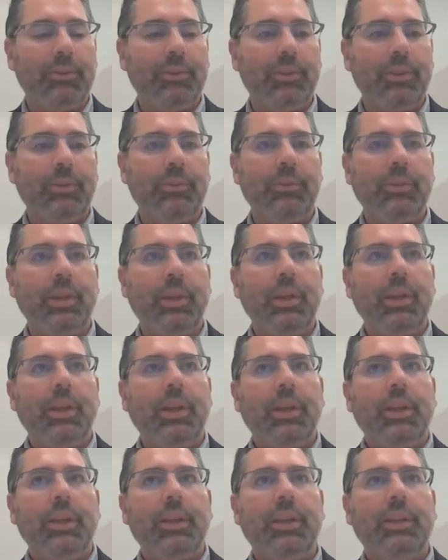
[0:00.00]
So this
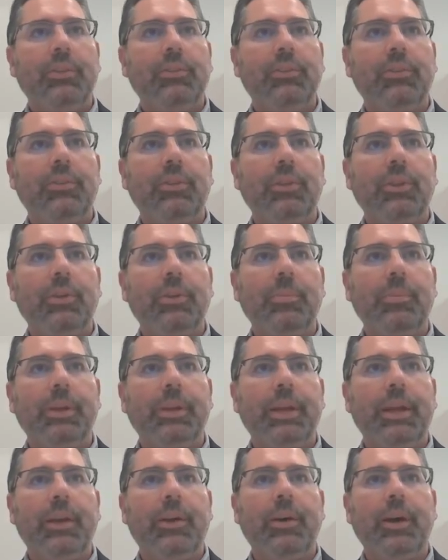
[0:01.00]
is a little
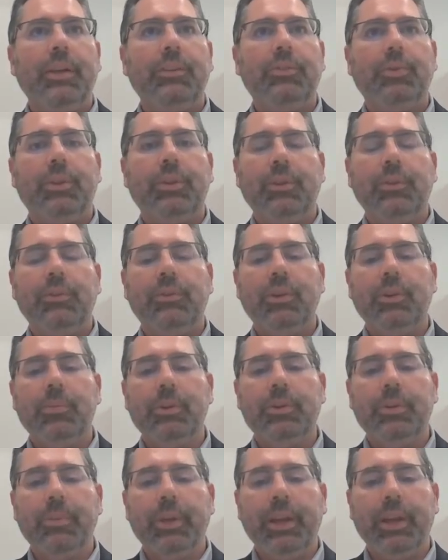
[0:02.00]
bit at odds with
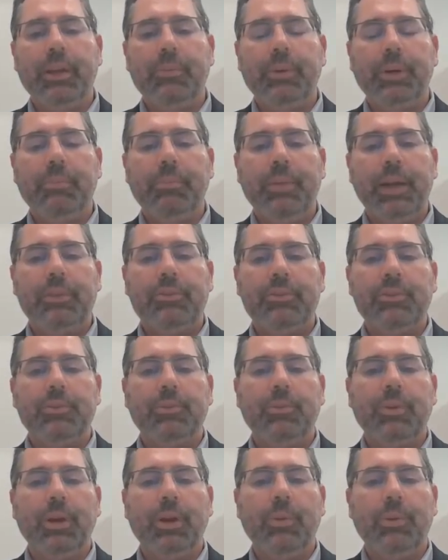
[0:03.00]
consumer demand, but
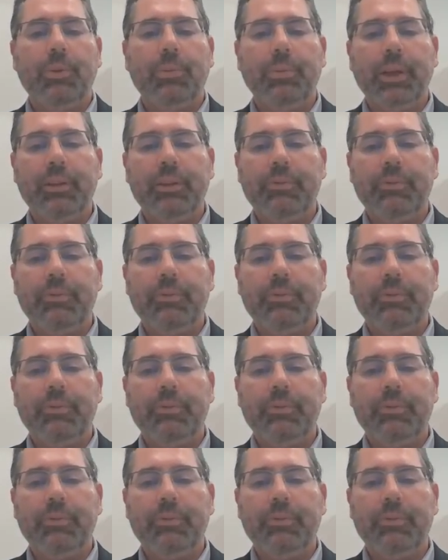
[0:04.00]
matches well with